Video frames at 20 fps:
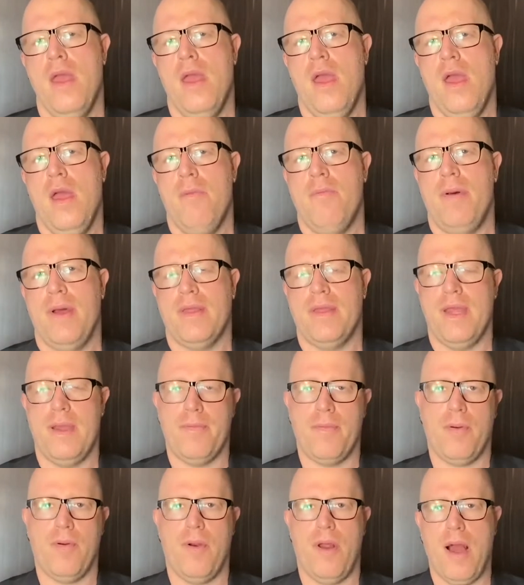But the
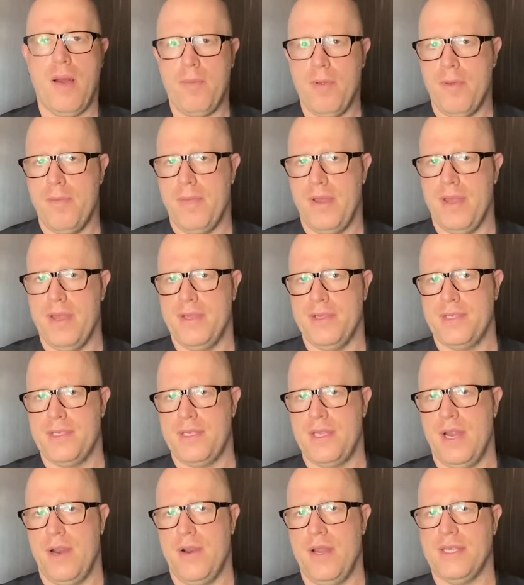problem is
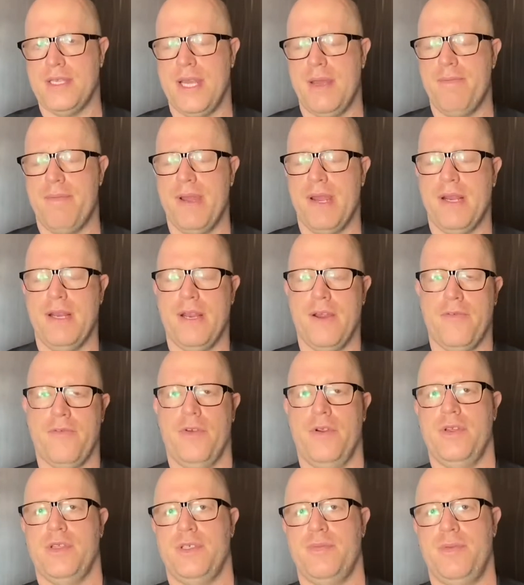there is a big
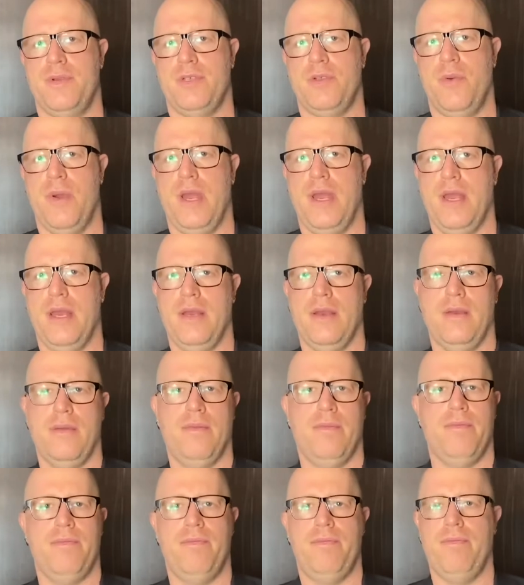difference between
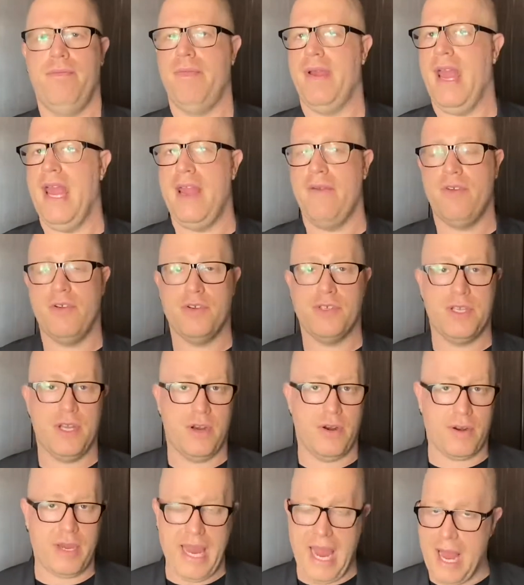behaviors that
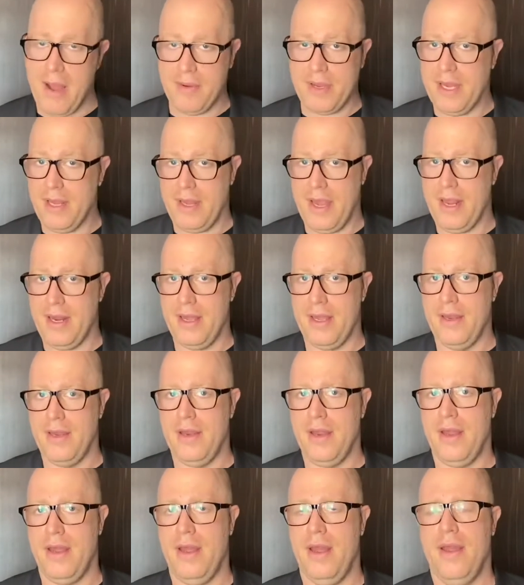are
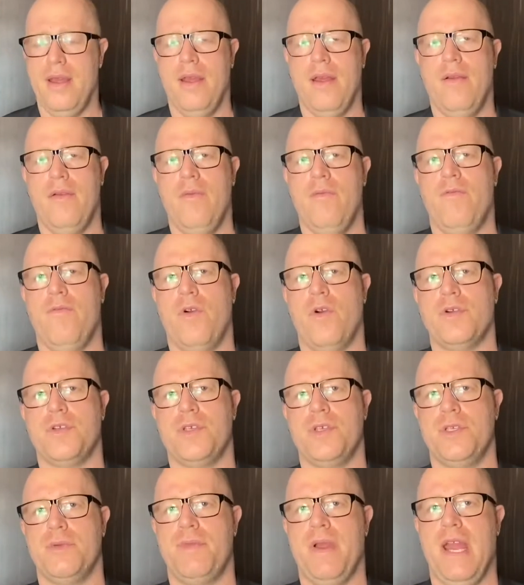calculated
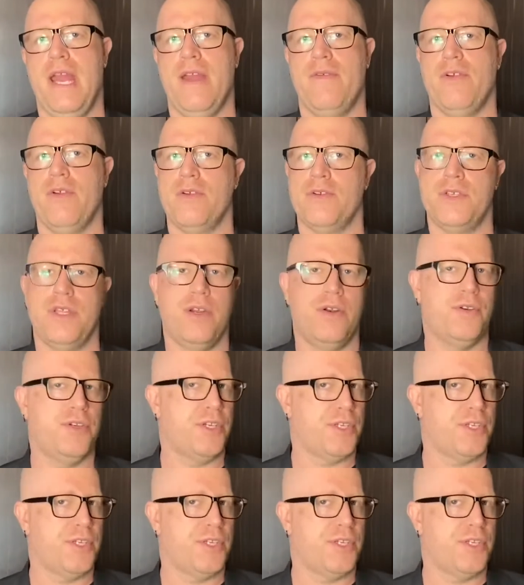versus behaviors that are just